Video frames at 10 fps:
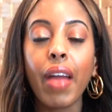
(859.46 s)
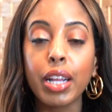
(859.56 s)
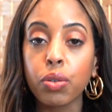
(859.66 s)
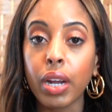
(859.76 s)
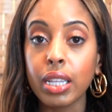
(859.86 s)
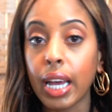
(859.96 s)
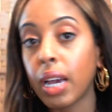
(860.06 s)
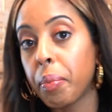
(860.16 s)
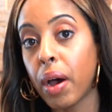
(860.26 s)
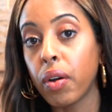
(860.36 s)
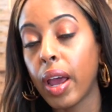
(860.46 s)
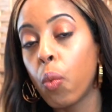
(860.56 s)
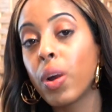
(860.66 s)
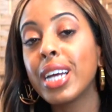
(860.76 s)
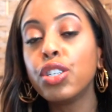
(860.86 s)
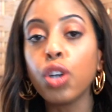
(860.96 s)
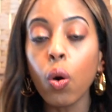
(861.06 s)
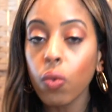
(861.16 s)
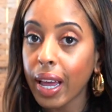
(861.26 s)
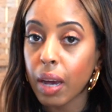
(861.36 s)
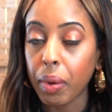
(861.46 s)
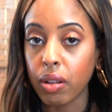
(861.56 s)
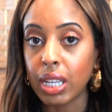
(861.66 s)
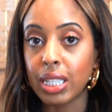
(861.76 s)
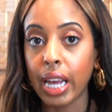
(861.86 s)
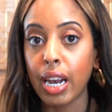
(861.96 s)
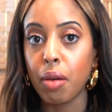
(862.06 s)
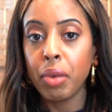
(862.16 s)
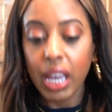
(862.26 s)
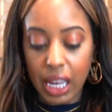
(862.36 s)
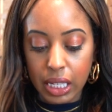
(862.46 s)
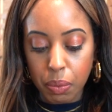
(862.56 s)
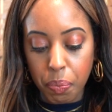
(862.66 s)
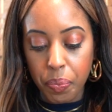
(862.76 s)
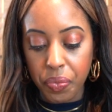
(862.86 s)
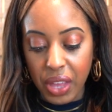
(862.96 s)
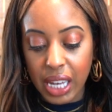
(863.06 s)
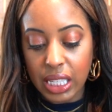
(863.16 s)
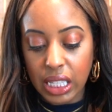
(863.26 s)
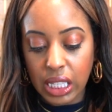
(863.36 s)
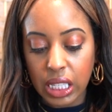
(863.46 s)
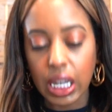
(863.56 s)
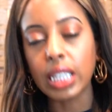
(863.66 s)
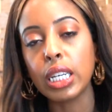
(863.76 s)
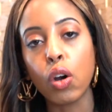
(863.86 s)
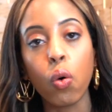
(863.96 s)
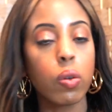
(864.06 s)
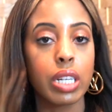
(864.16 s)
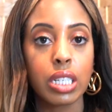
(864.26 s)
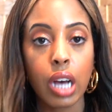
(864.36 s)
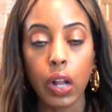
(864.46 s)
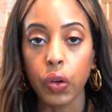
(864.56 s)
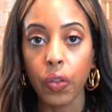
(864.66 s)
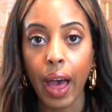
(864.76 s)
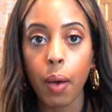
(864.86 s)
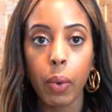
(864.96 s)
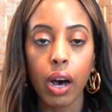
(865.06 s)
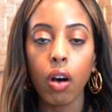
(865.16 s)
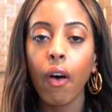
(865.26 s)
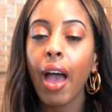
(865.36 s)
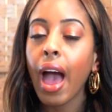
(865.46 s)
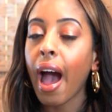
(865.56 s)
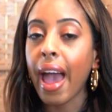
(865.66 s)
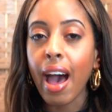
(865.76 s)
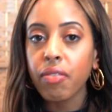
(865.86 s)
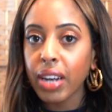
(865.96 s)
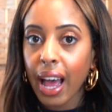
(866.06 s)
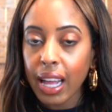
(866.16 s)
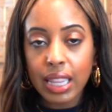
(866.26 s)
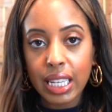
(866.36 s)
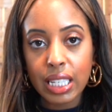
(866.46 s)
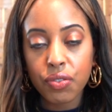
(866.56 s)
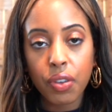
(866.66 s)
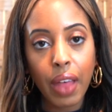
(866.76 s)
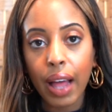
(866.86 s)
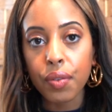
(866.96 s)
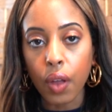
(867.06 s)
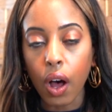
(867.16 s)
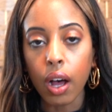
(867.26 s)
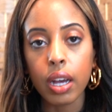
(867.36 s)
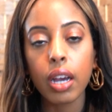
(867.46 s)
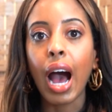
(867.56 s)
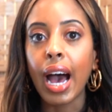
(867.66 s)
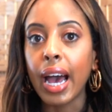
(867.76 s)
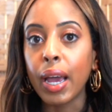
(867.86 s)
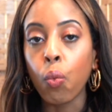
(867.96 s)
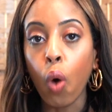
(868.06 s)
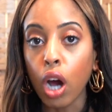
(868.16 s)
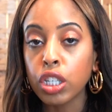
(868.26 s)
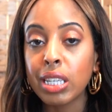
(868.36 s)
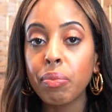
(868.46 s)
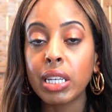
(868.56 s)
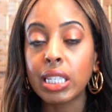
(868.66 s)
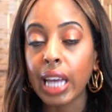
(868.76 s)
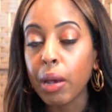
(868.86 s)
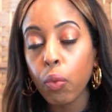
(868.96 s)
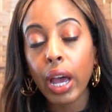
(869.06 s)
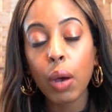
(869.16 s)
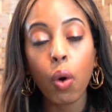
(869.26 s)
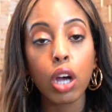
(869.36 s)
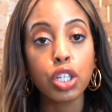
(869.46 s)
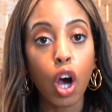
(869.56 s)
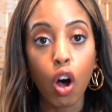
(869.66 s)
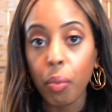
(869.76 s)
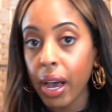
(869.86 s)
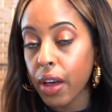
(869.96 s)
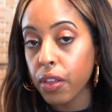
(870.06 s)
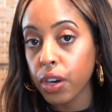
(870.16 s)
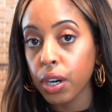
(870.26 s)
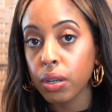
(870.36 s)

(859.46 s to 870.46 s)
that's what I like about it. What I don't like about this denim is this doesn't hold its color that well. I haven't had these for that long. I wash them the same way I wash all my other